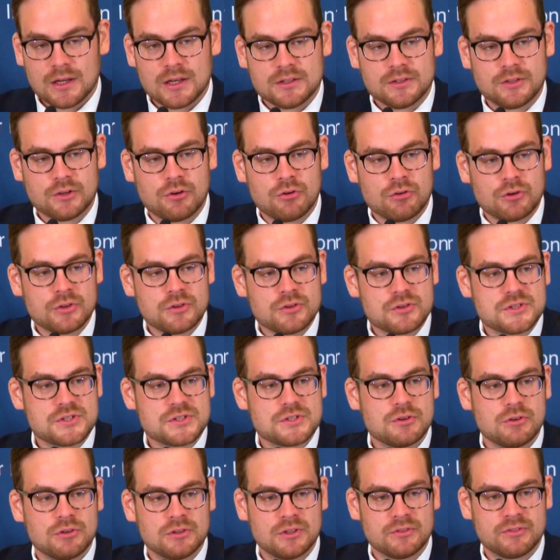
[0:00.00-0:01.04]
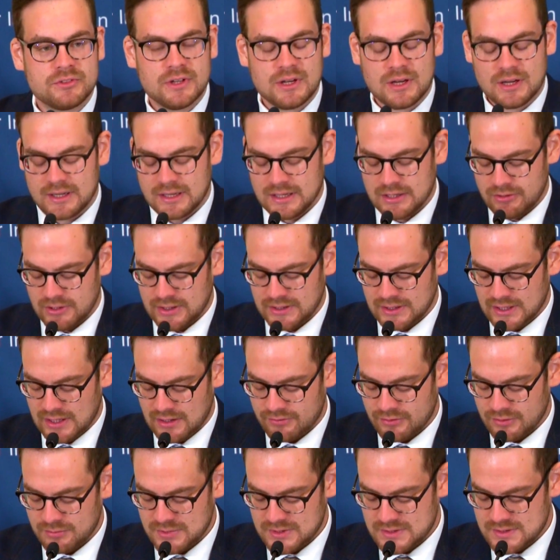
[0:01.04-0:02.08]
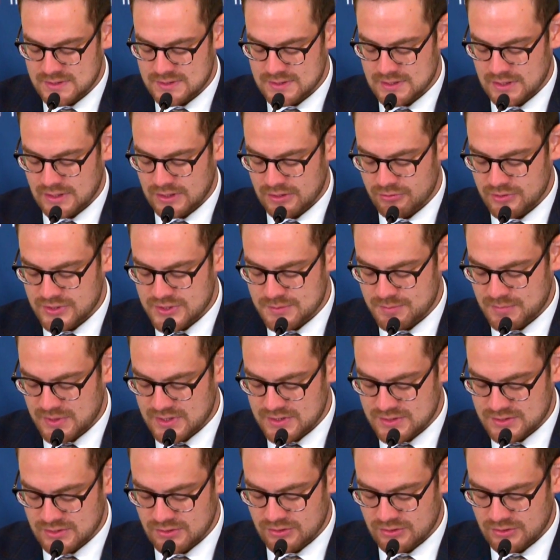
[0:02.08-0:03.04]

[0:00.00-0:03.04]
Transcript: The cornerstone of the Hungarian government's response